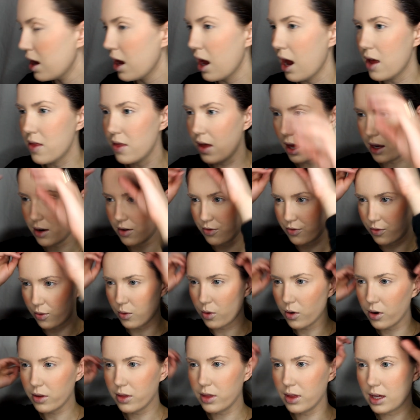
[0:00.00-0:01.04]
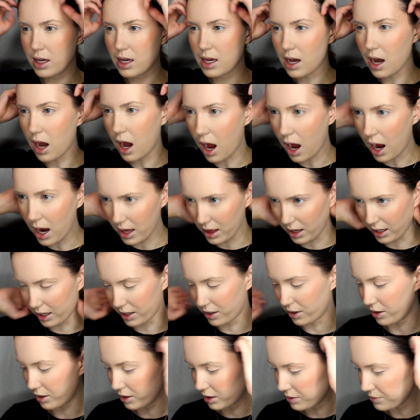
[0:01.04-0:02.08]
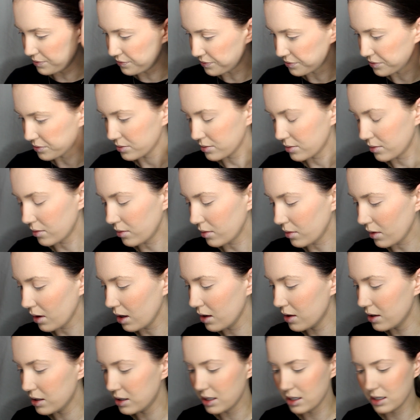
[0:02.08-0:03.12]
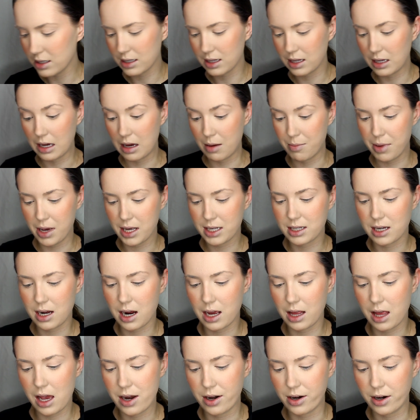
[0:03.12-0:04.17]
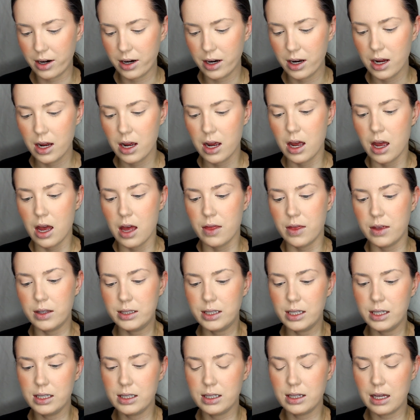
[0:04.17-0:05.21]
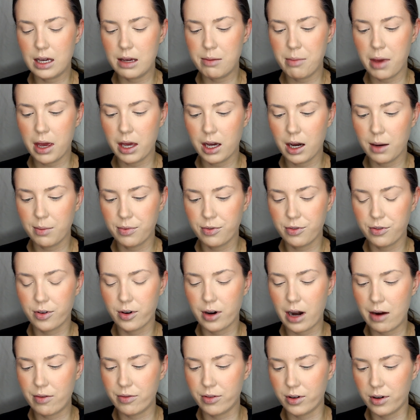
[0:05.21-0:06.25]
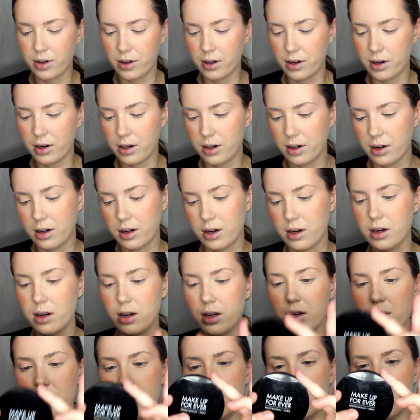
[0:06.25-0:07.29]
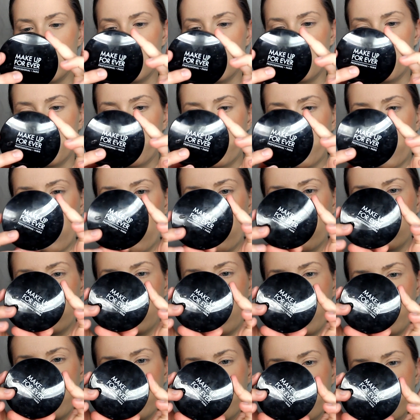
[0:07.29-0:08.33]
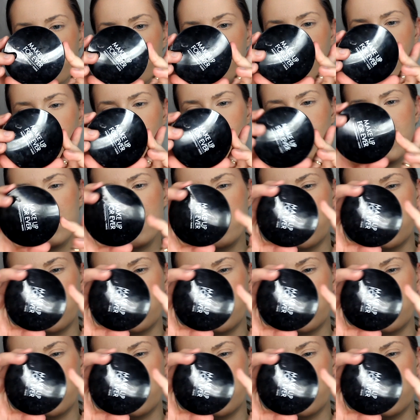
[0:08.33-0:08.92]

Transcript: And then for the highlighter, this is the best highlighter. This is the Makeup Forever Pro Light Fusion.